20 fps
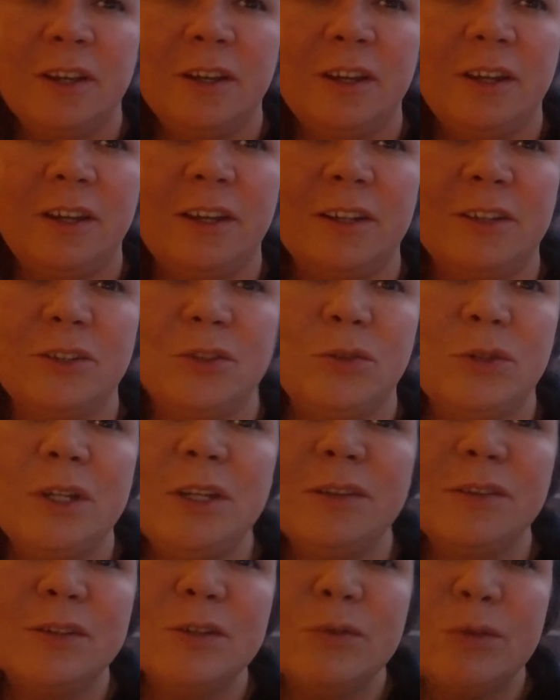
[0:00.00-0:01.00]
and today
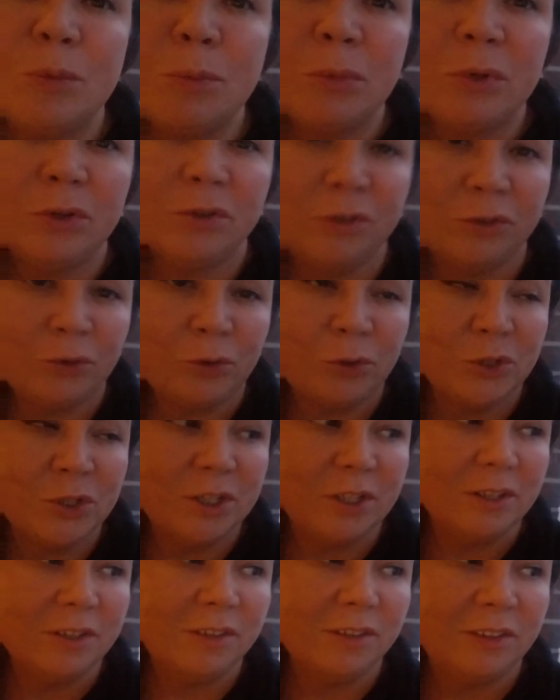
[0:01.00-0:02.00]
is November
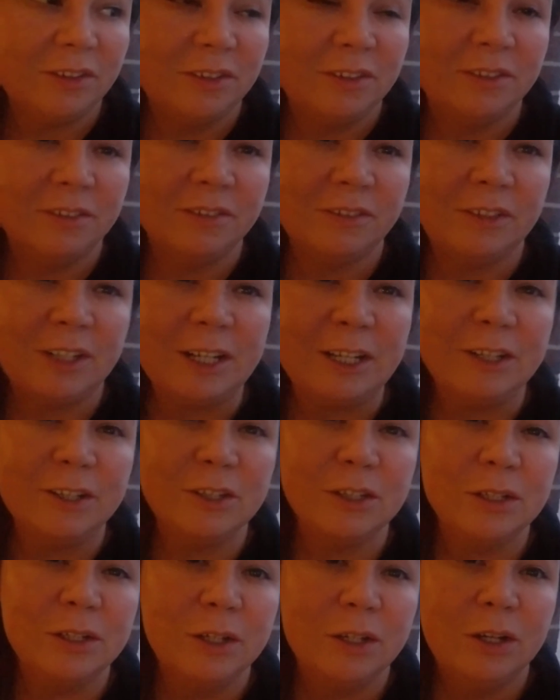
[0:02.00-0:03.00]
30th. Like,
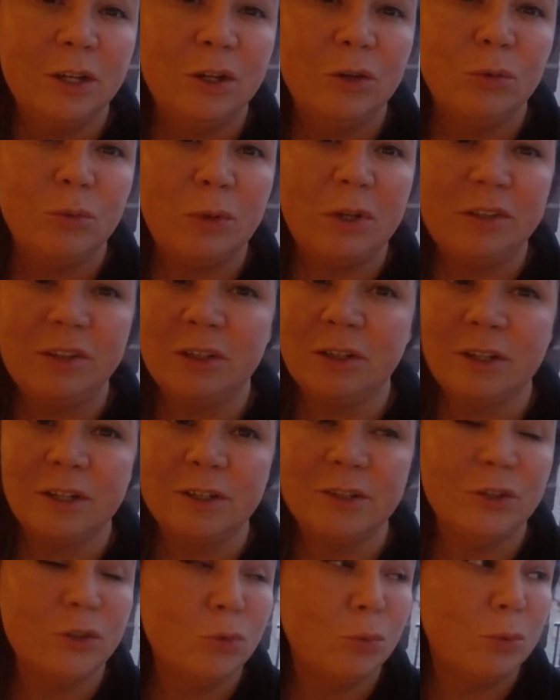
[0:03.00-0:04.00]
weather
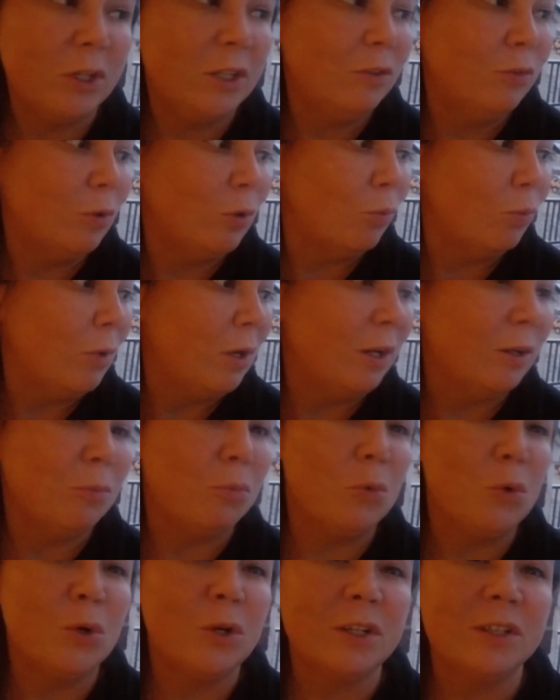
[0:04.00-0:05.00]
cannot wait for one
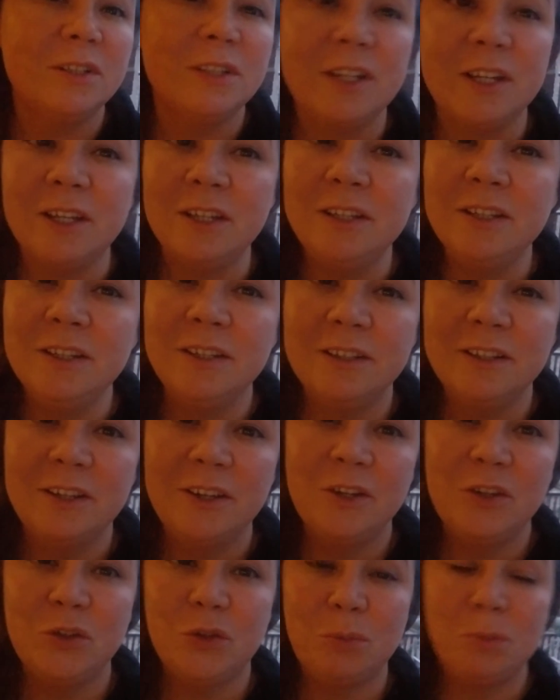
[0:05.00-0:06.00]
more day
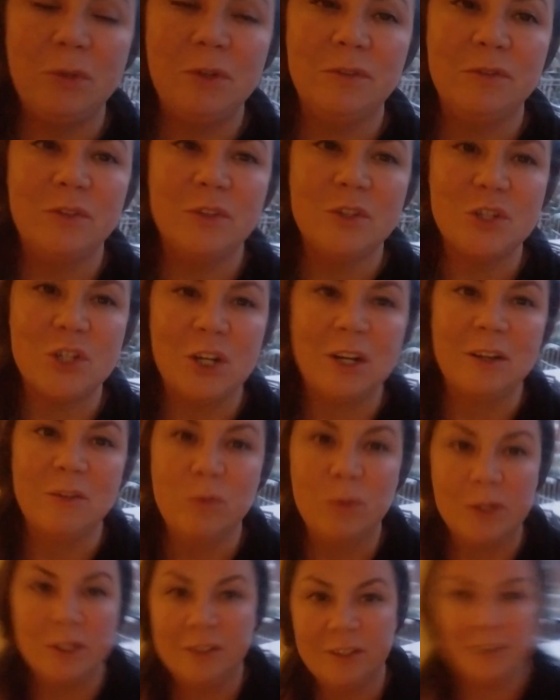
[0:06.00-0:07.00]
to be officially
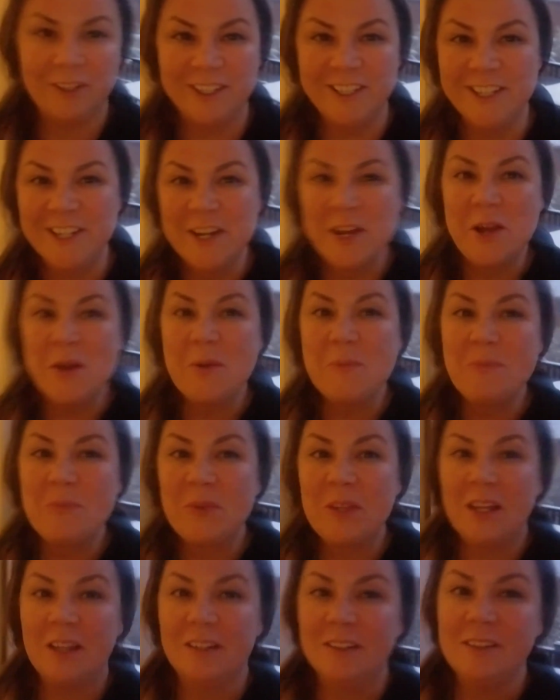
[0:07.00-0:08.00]
winter
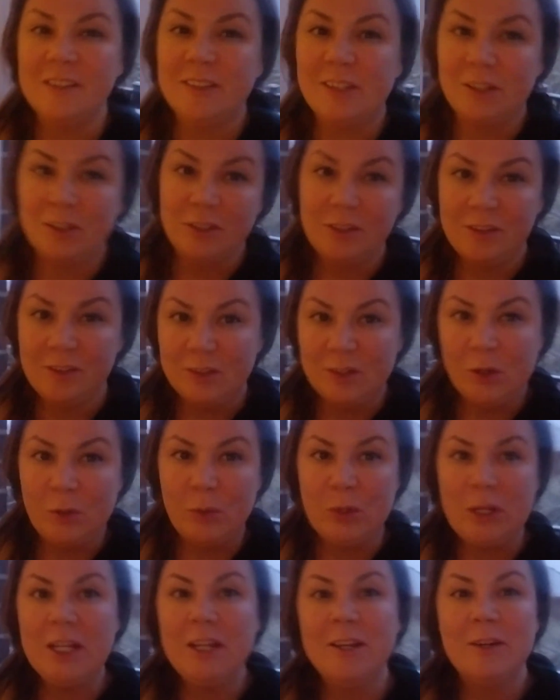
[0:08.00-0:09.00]
and start
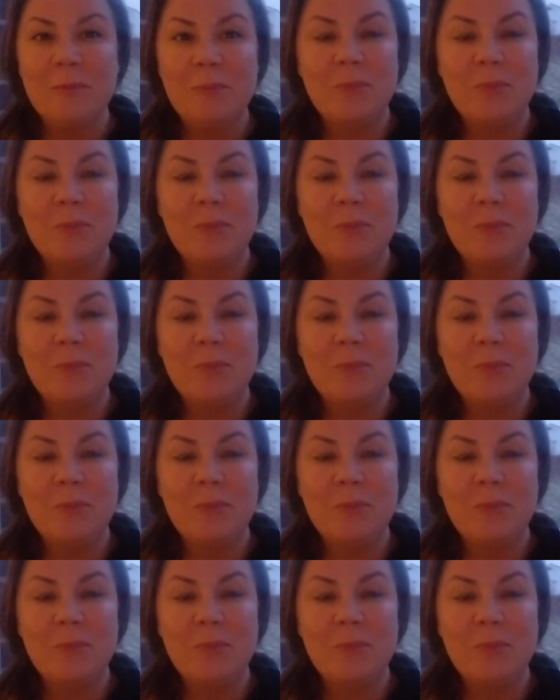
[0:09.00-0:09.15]
snowing.